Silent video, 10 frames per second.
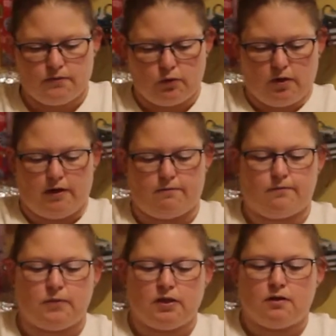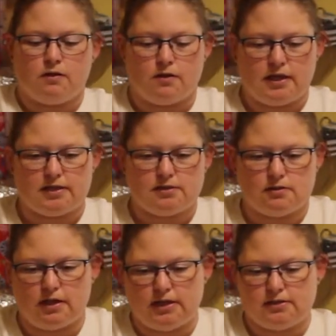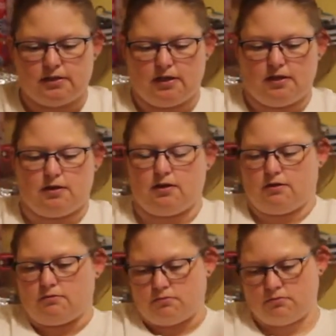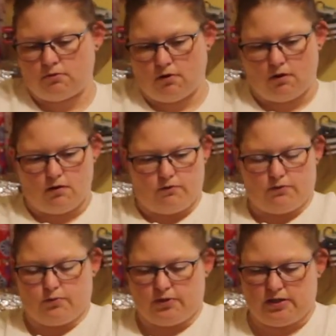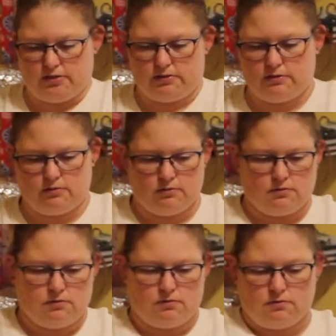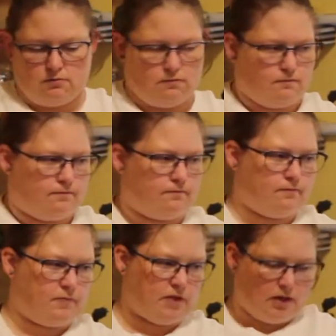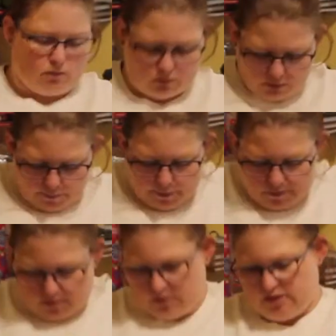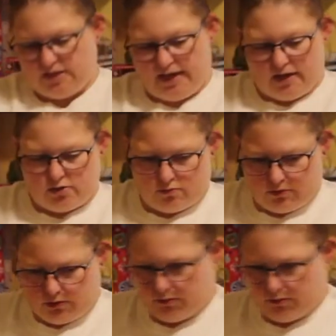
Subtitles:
Okay, that's nice and all over the place. Kind of want to wipe up some of this ash really